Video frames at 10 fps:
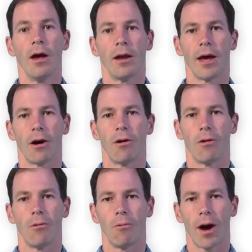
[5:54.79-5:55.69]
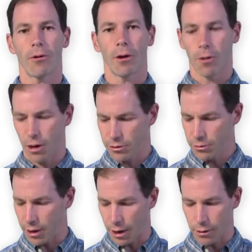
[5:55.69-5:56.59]
Now, why do I want to
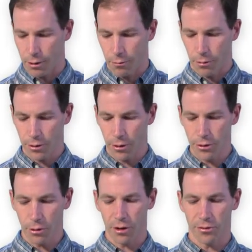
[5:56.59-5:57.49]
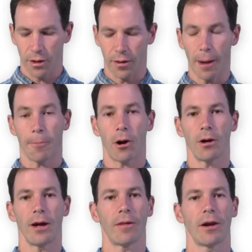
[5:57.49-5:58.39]
do that? Well, you'll notice that that
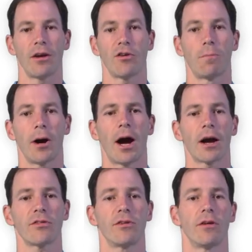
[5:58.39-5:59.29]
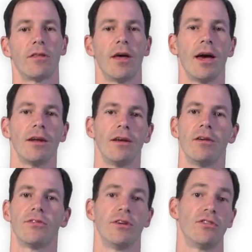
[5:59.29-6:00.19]
part now that I just boxed, that
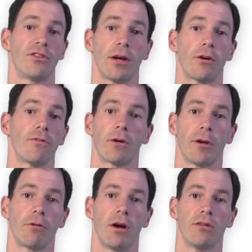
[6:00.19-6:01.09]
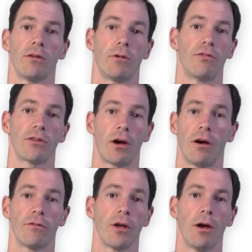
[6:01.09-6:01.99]
is the standard form equation that we've
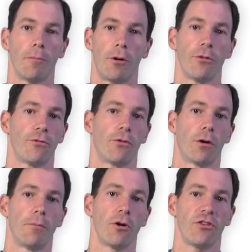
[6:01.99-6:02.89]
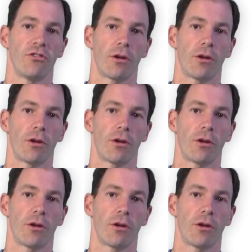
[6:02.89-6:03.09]
solved both for motion